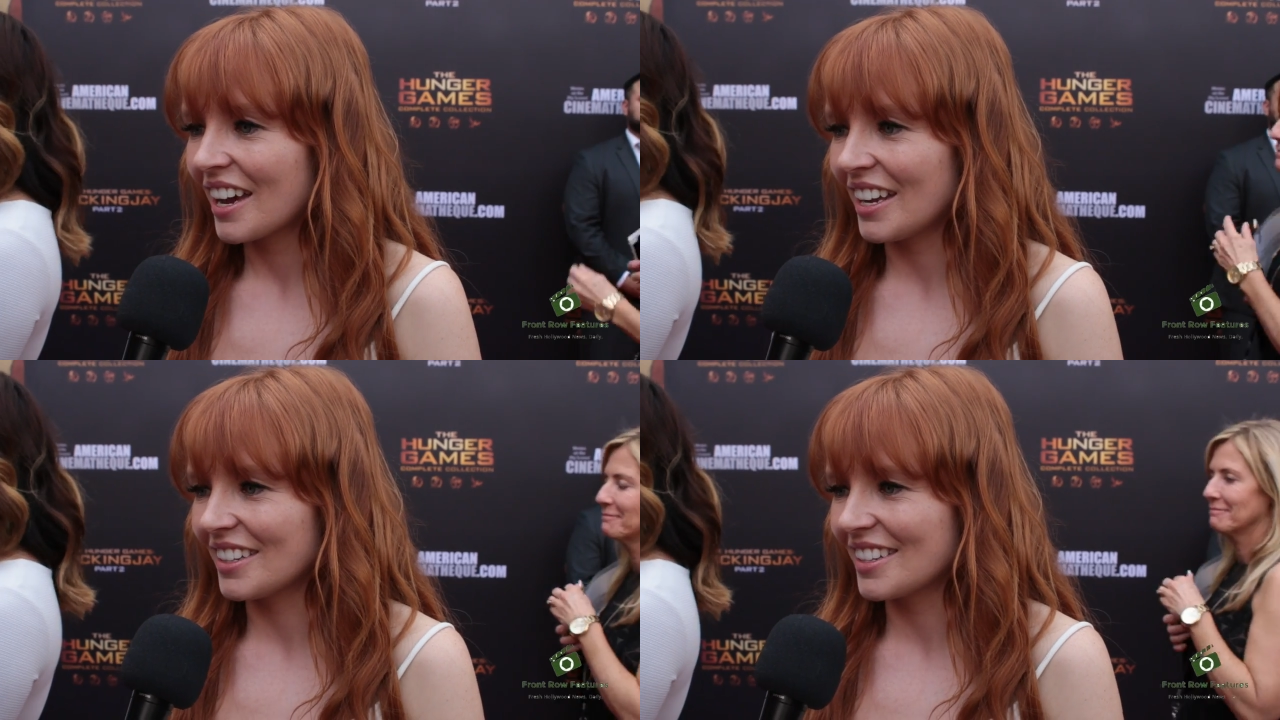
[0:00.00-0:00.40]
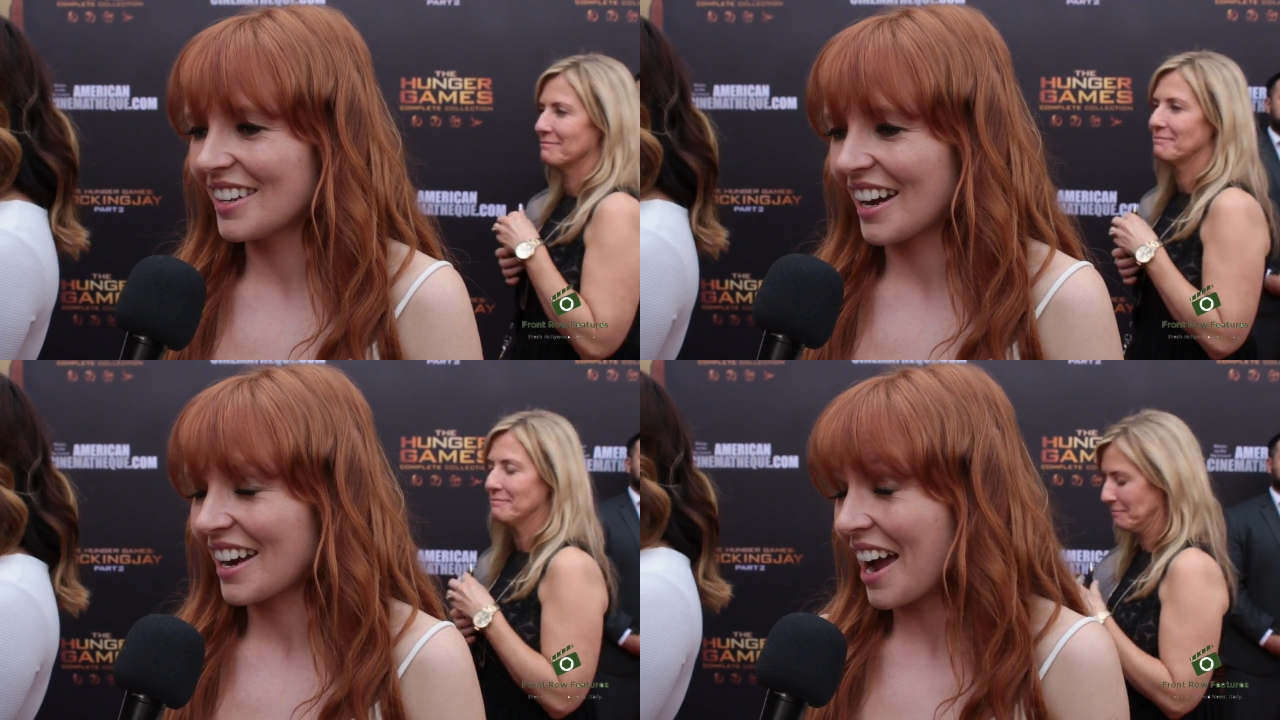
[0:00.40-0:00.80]
it
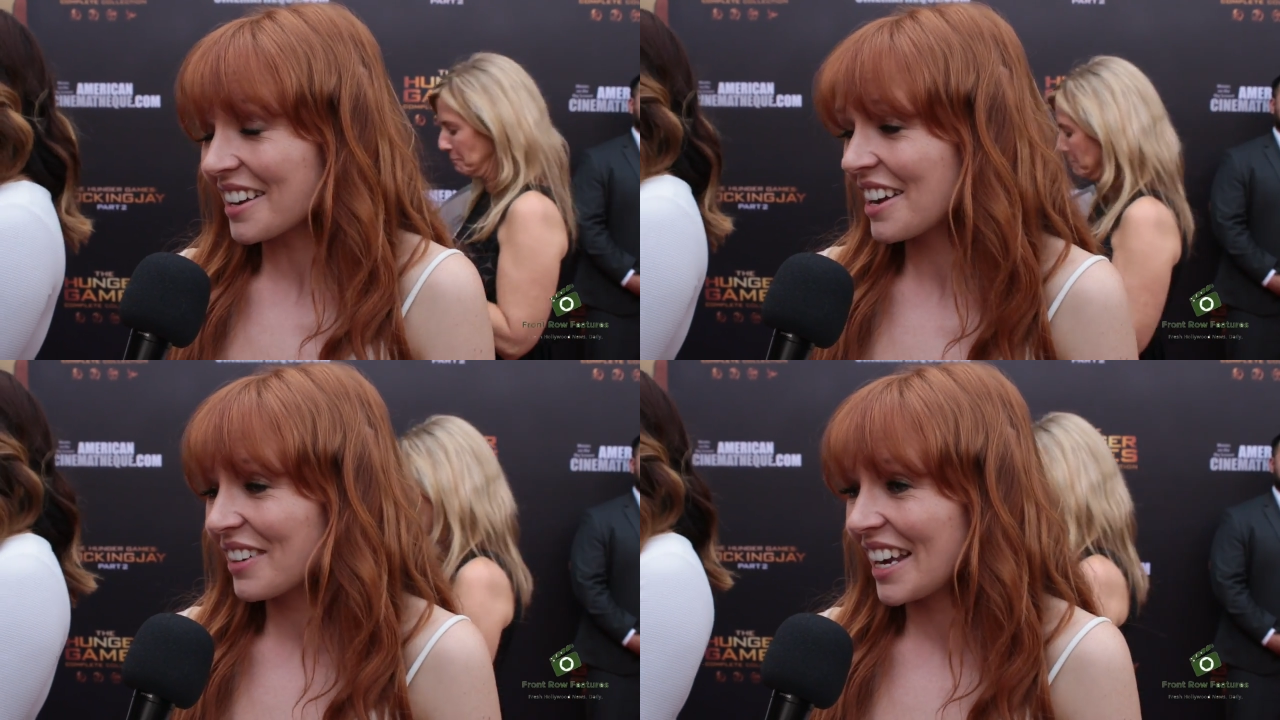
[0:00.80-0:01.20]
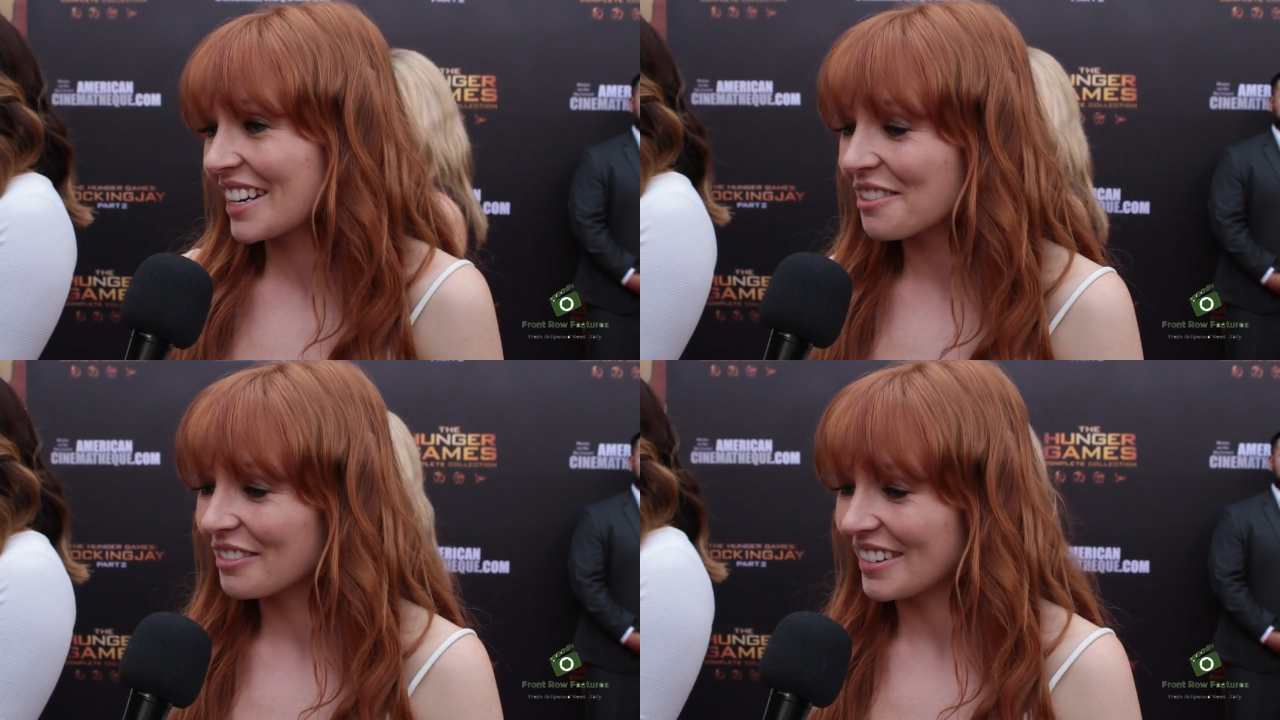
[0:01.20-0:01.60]
I, I can never get
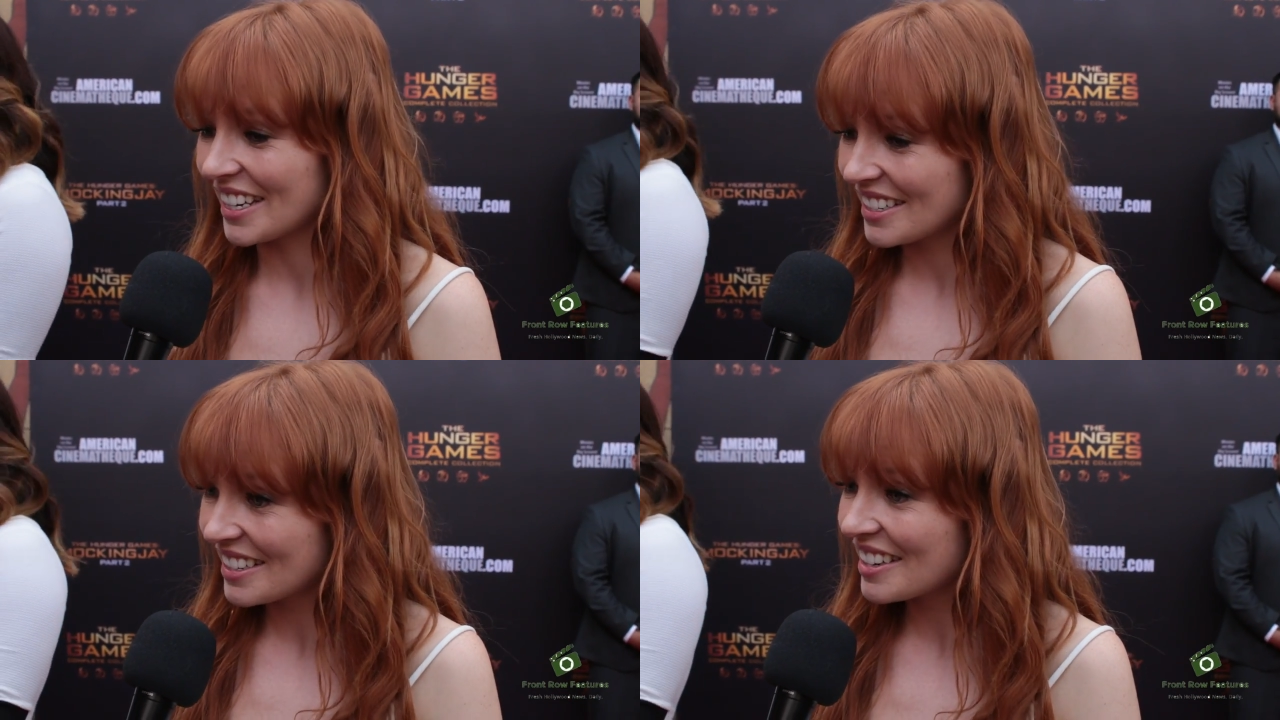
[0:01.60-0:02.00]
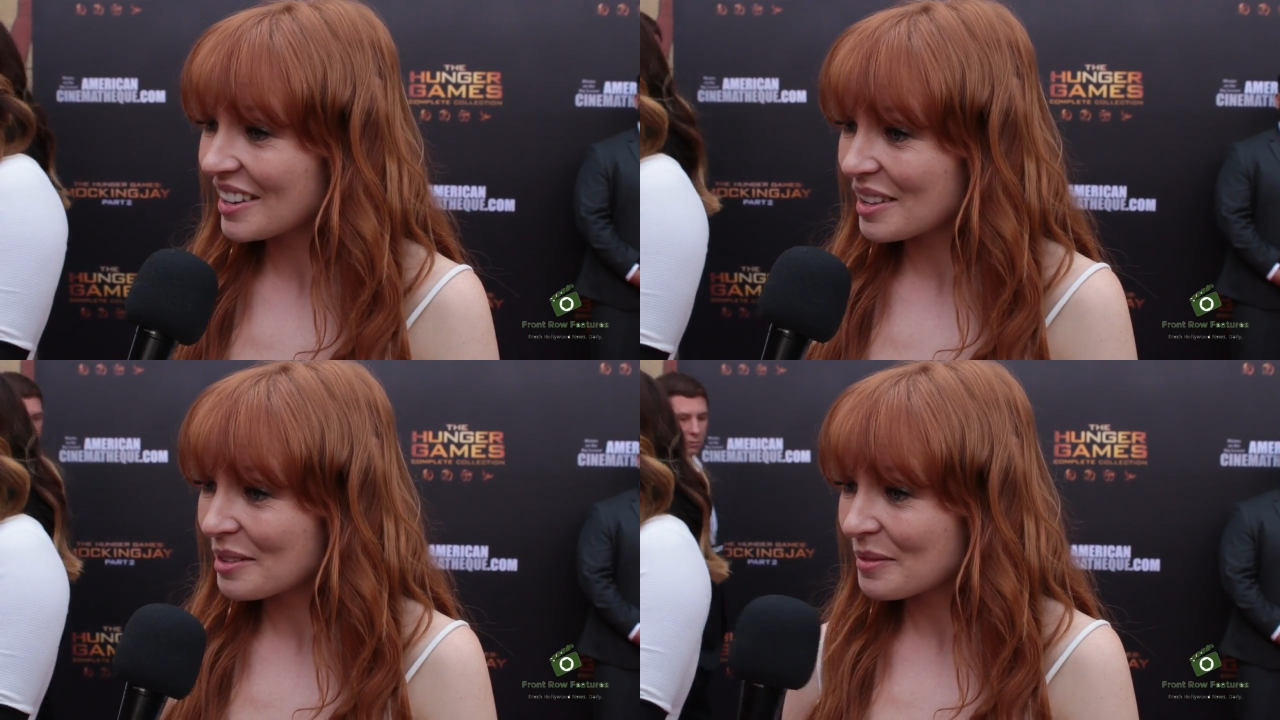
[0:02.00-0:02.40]
enough of it. That's great.